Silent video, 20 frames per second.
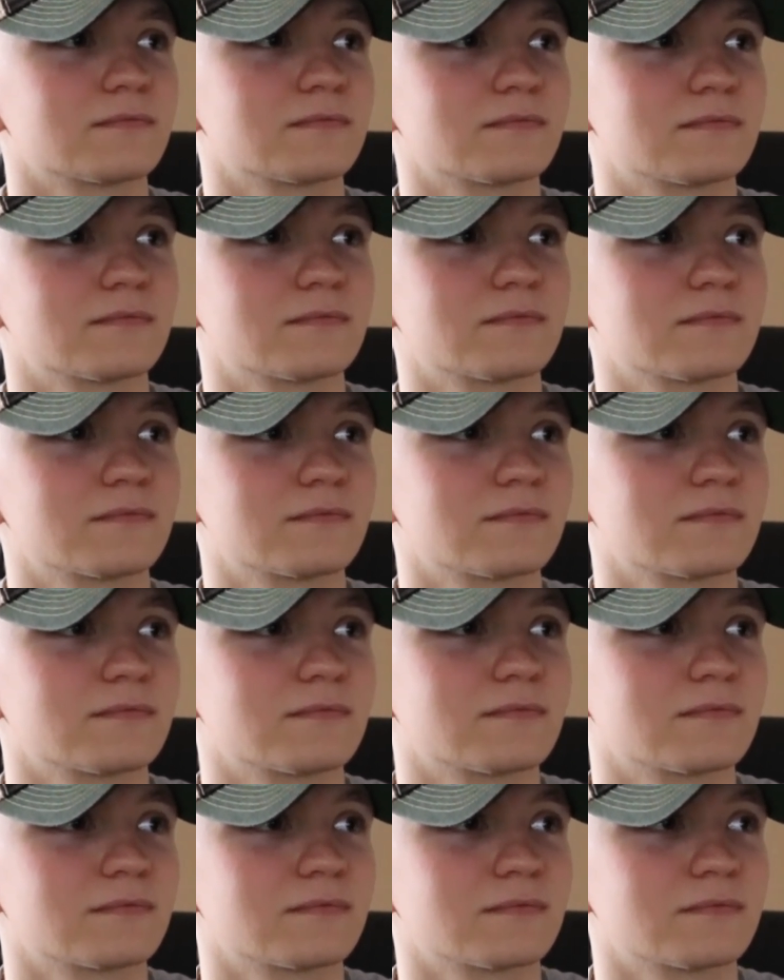
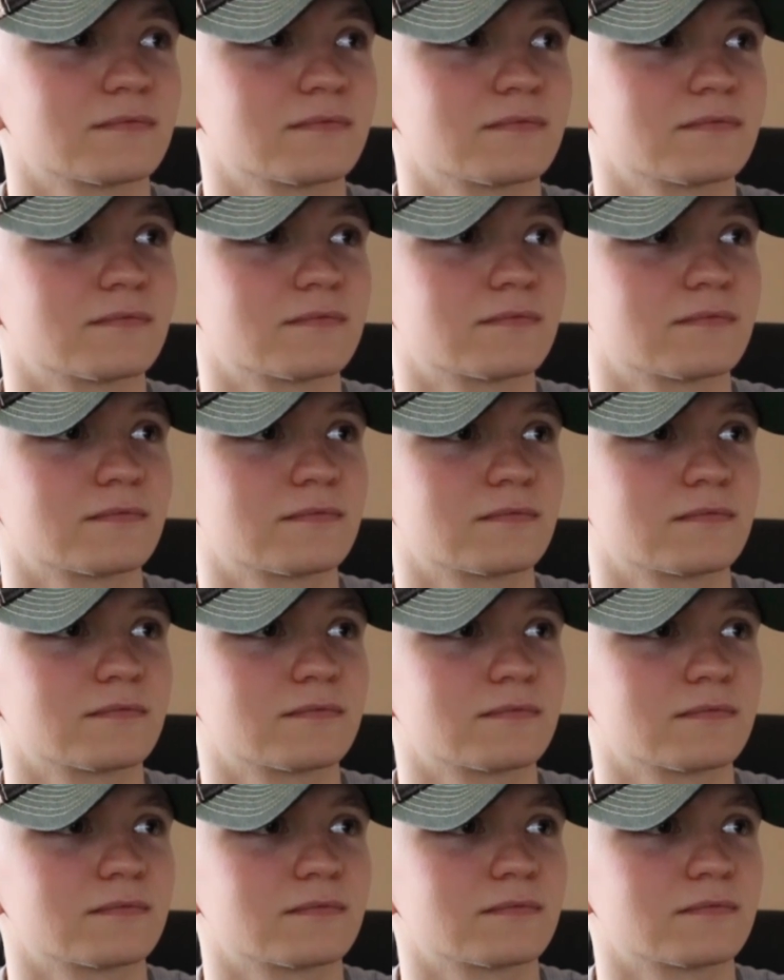
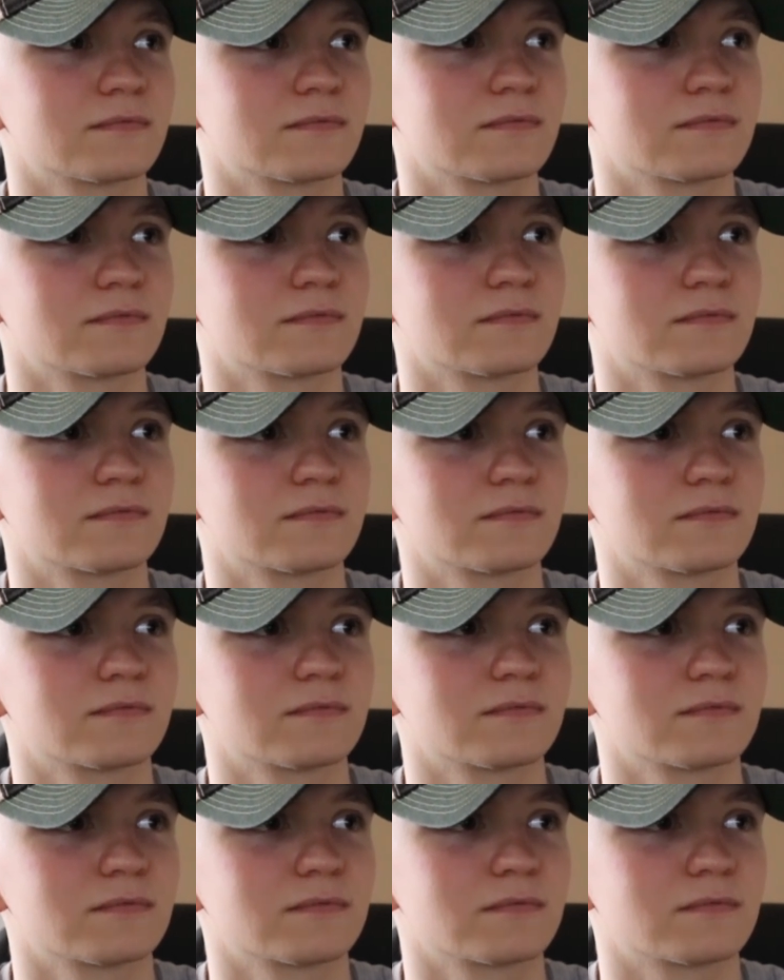
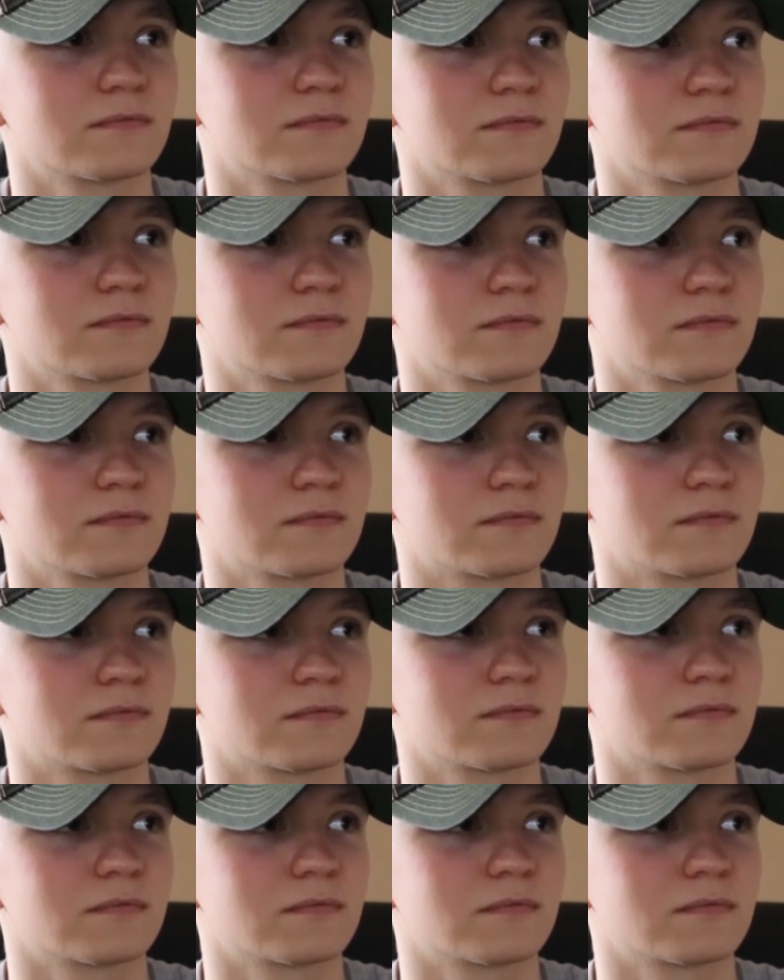(not speaking)